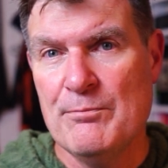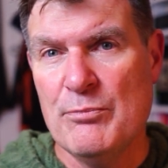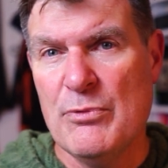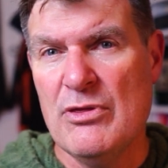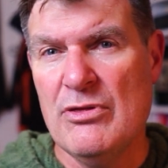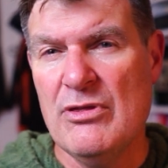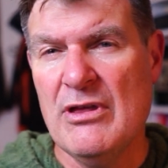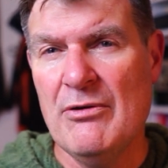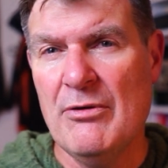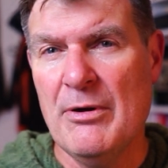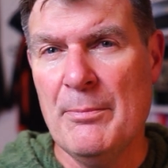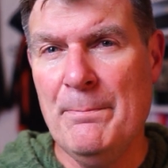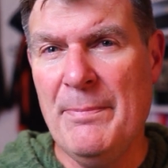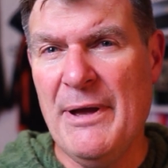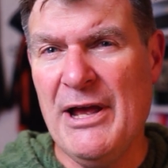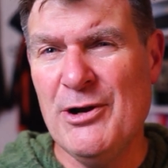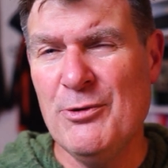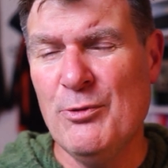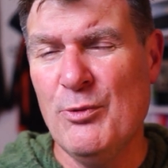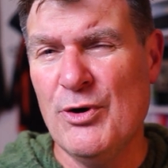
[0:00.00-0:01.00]
There are
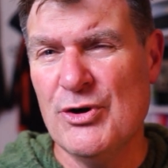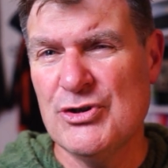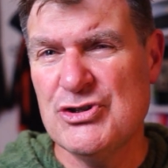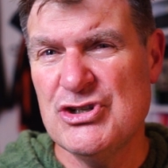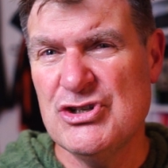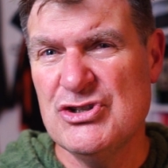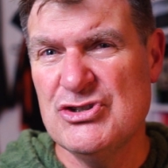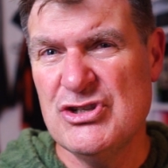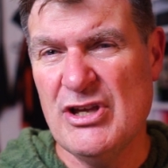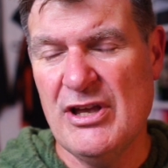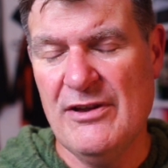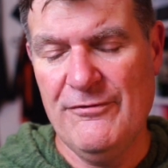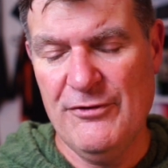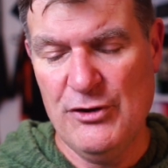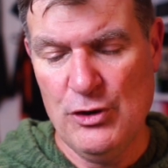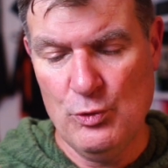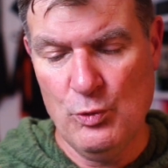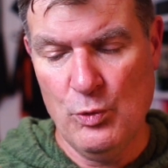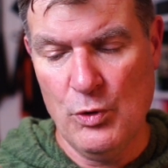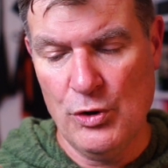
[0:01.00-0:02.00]
better watches if
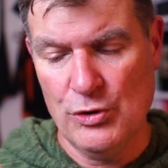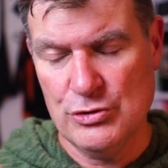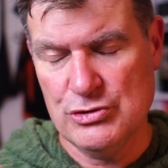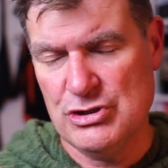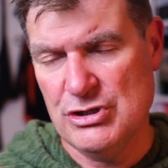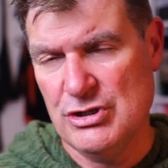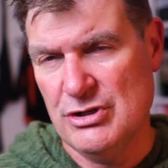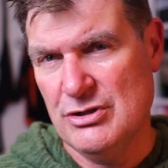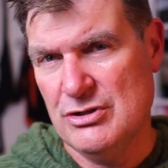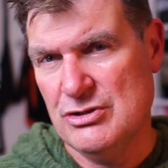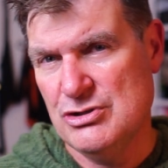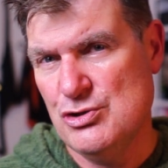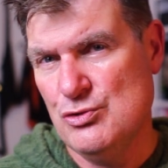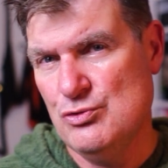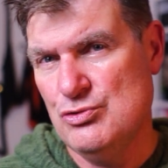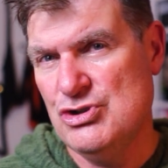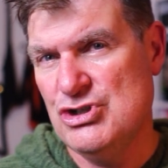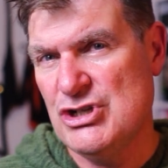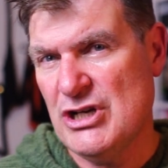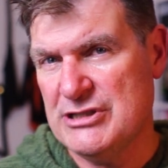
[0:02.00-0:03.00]
you want to
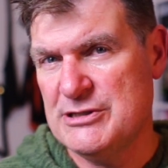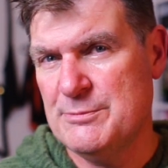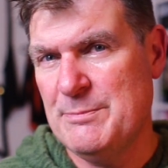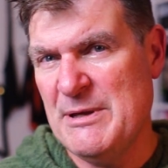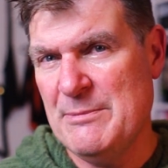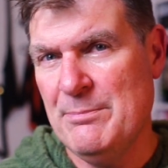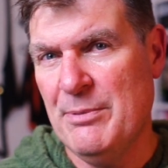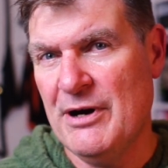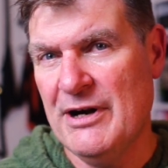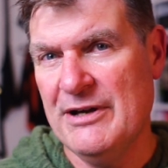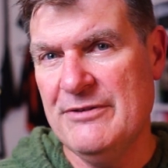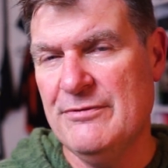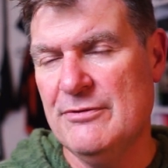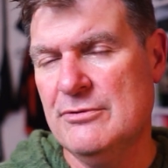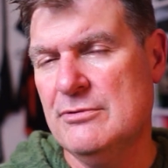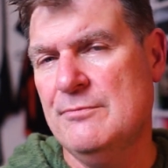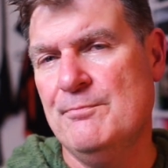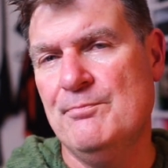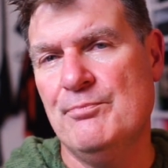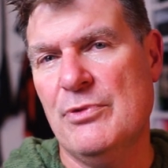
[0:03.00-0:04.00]
just be
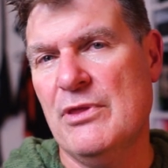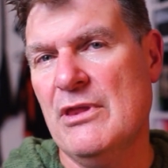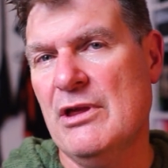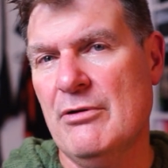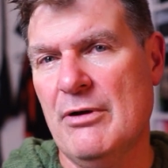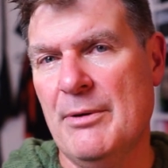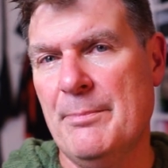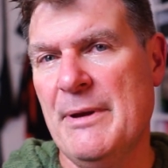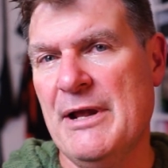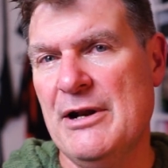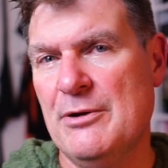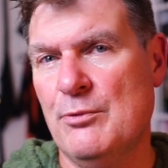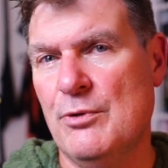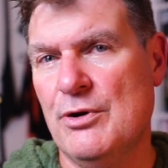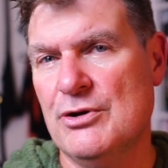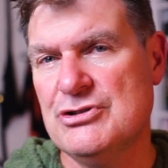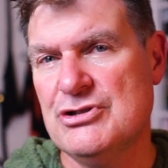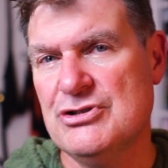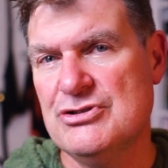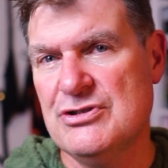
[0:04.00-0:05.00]
playful. There are better
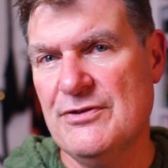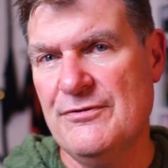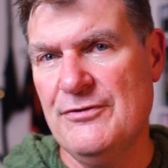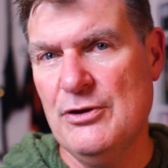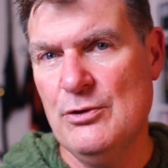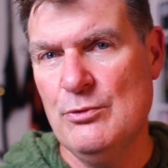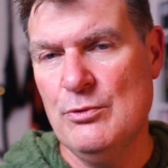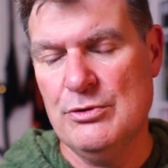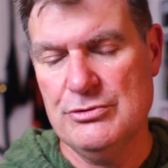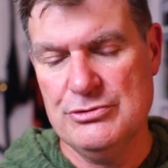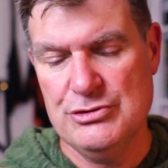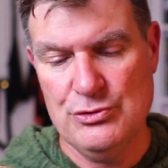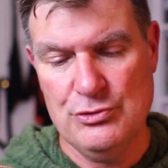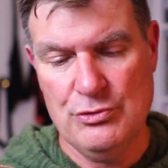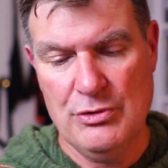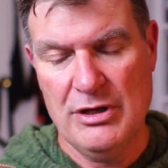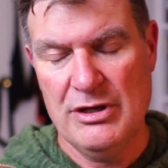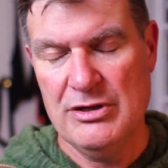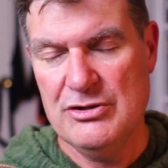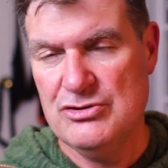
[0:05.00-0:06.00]
watches if you want to
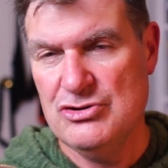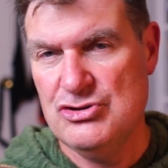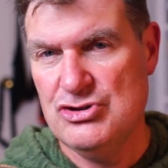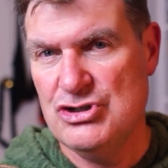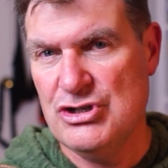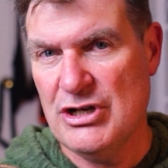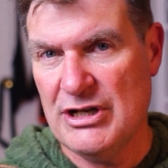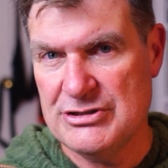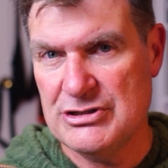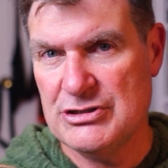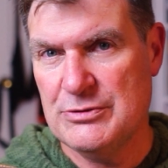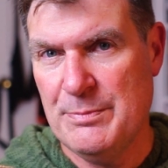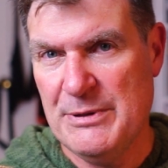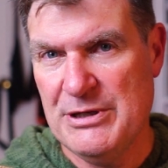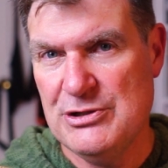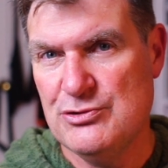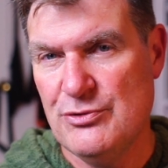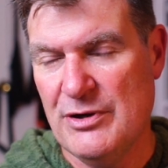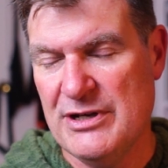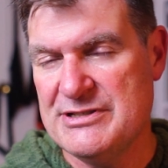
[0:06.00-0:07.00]
just be
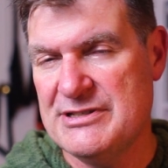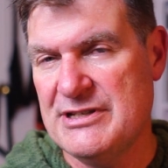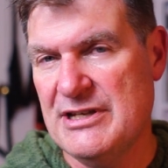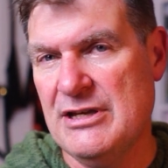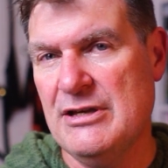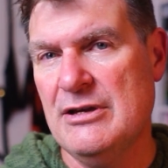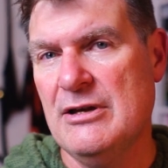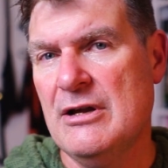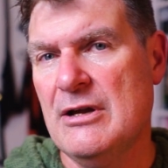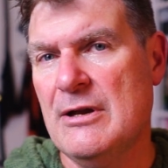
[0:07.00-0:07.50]
dressy.